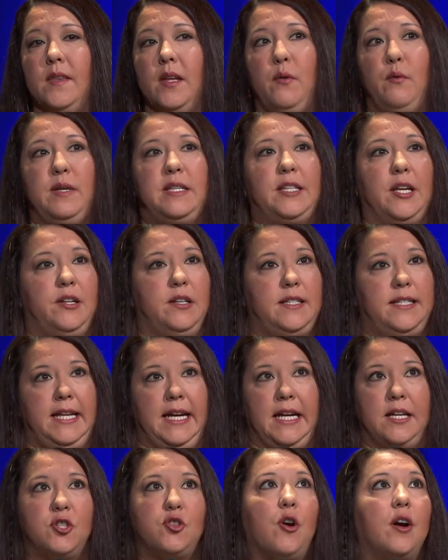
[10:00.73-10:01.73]
We started
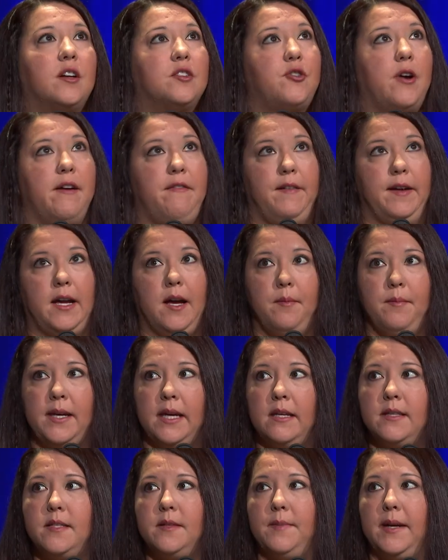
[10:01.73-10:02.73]
seeing truck traffic coming
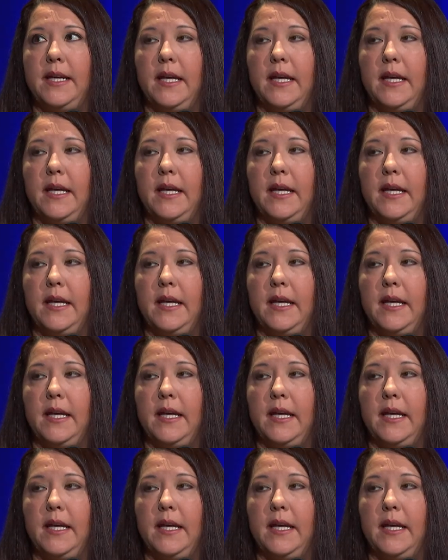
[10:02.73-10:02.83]
into my